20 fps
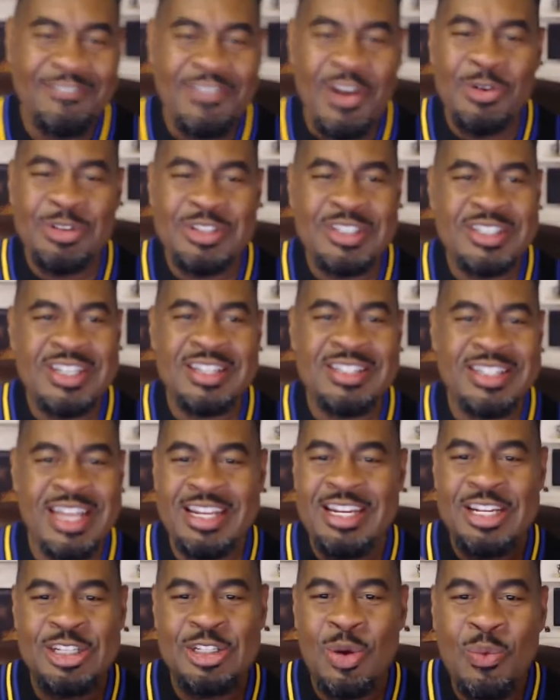folks,
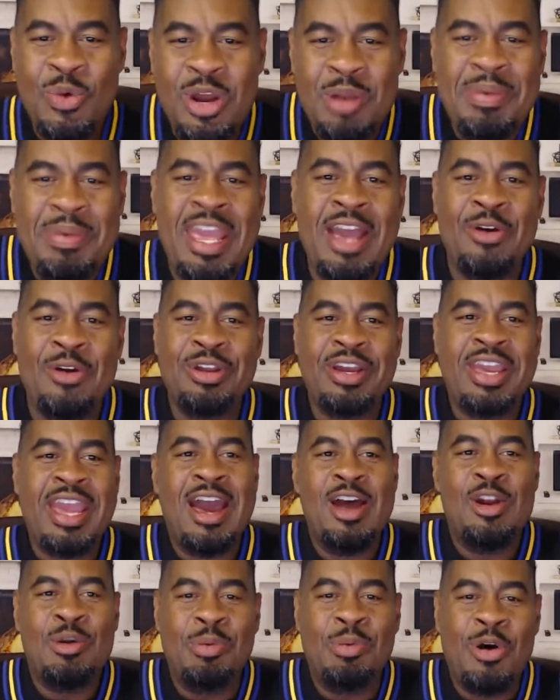they just don't want to be held
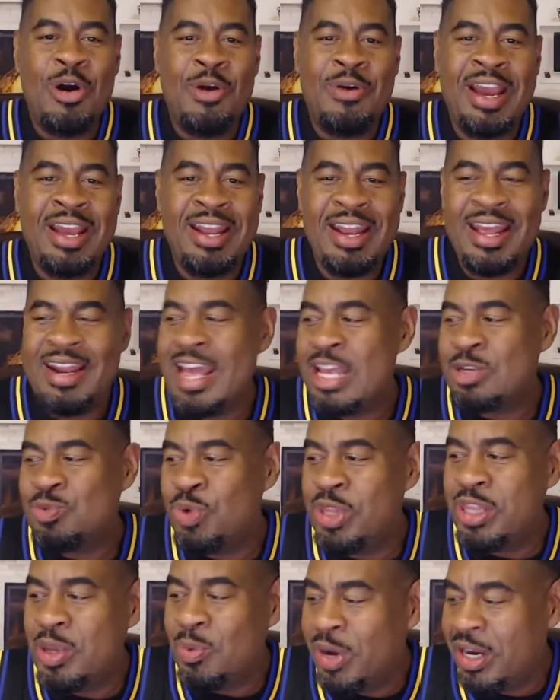accountable, all right? And that's
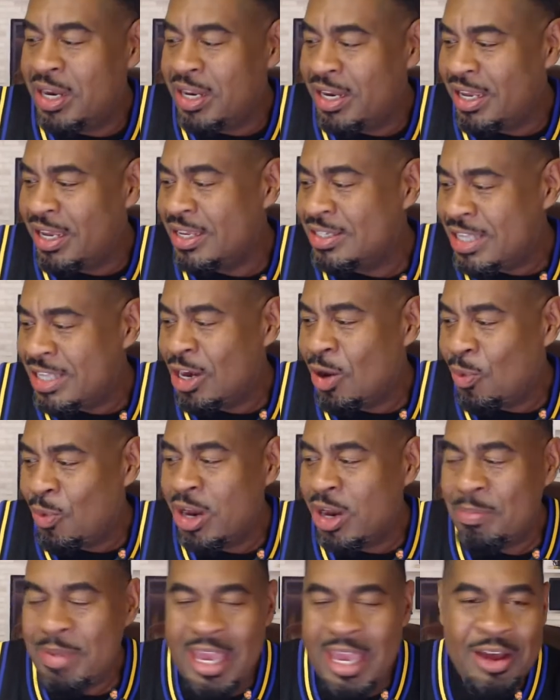really what it is. They don't
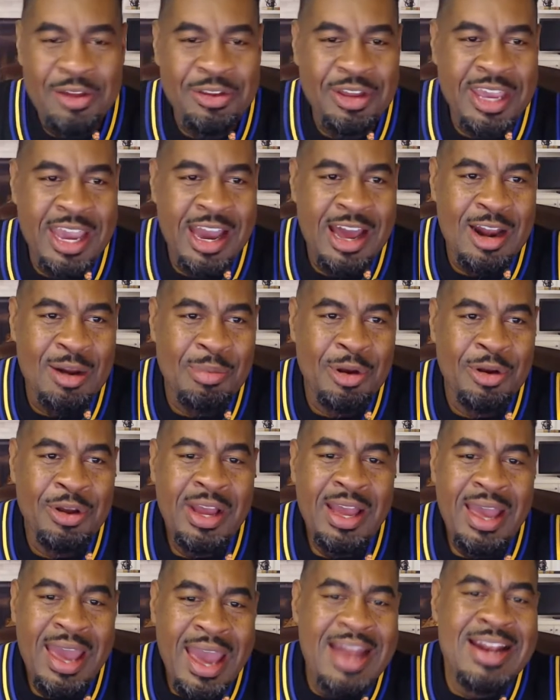want to be held accountable,
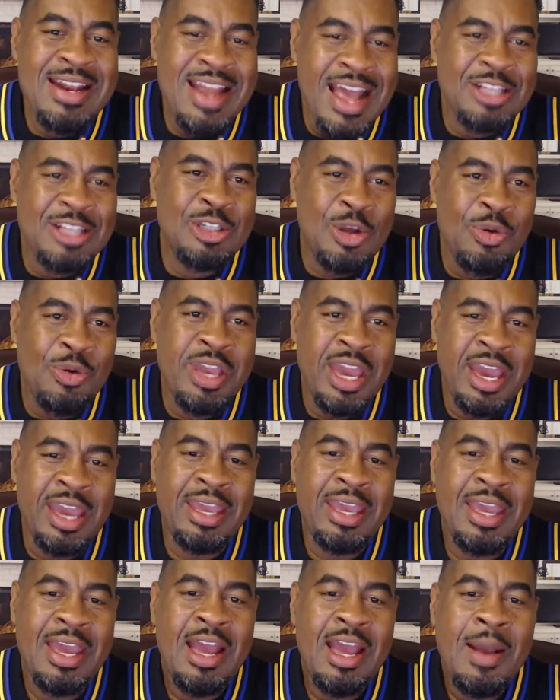and that's
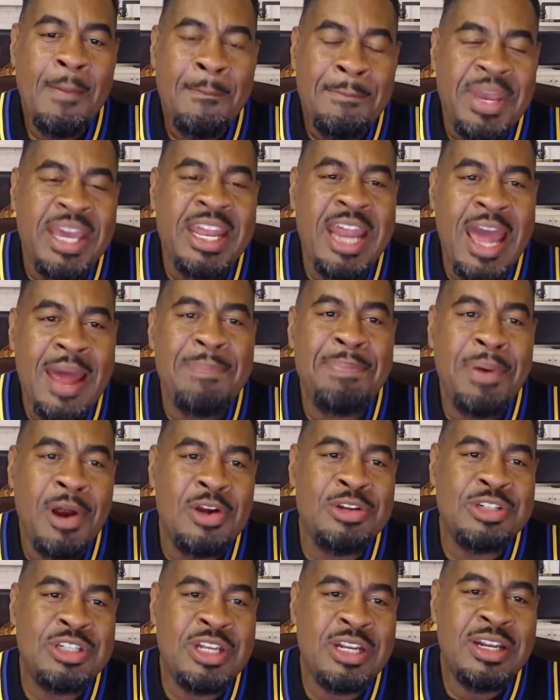okay. Be that
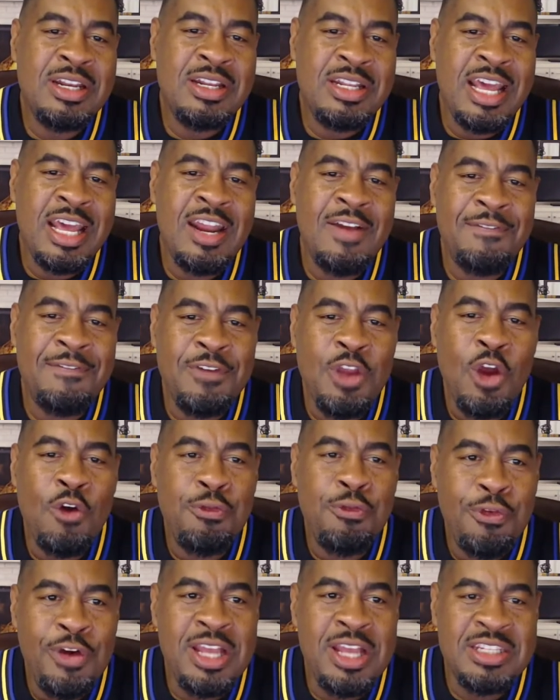person that if
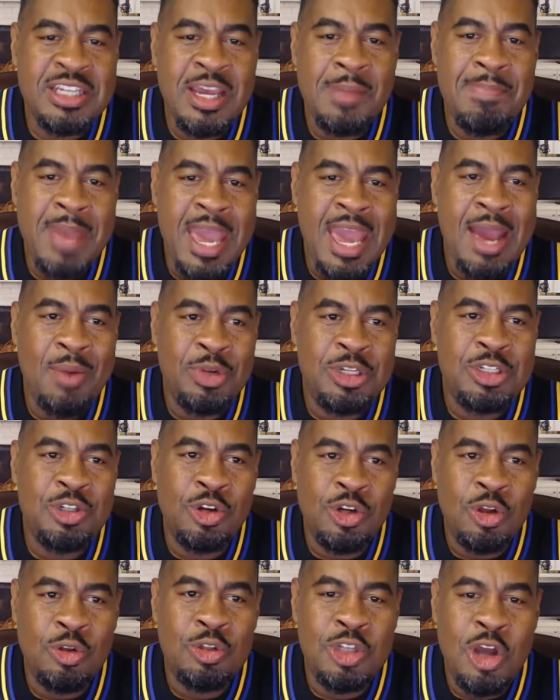your friends get mad with
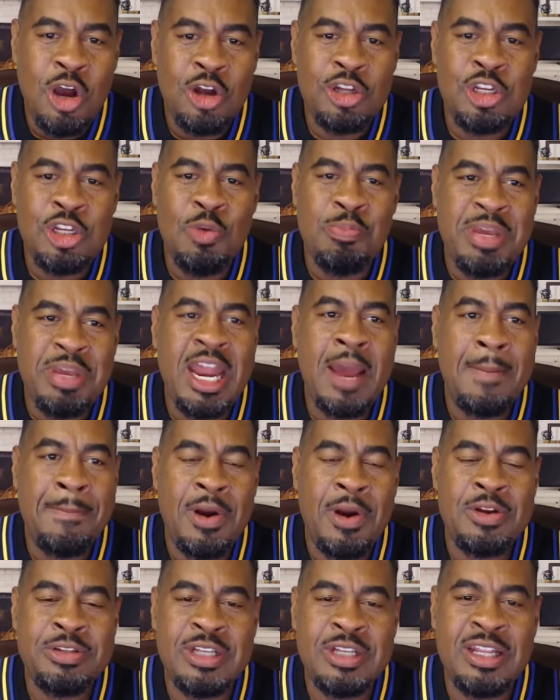you and don't talk to you, be
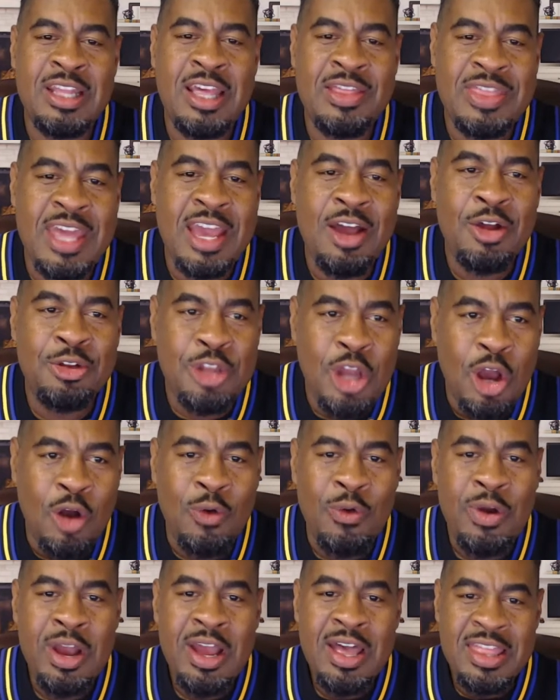that person that they'll
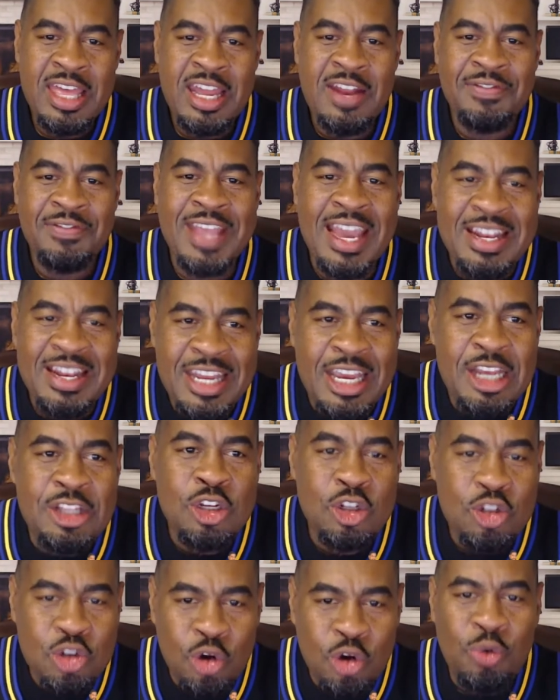know that if they
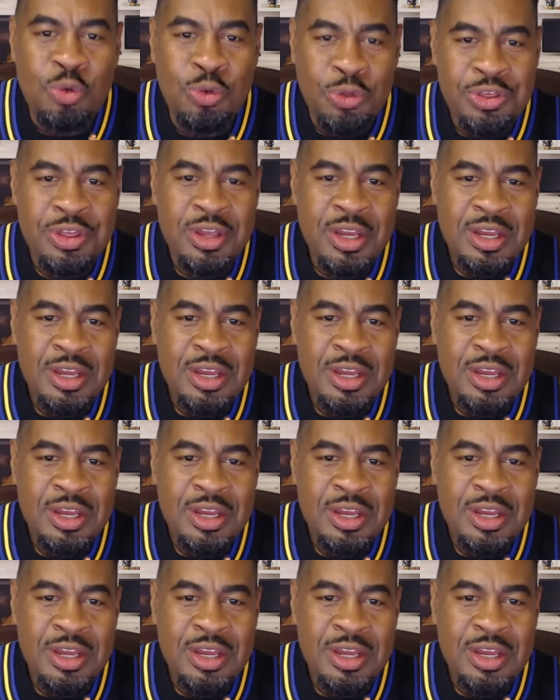need the truth,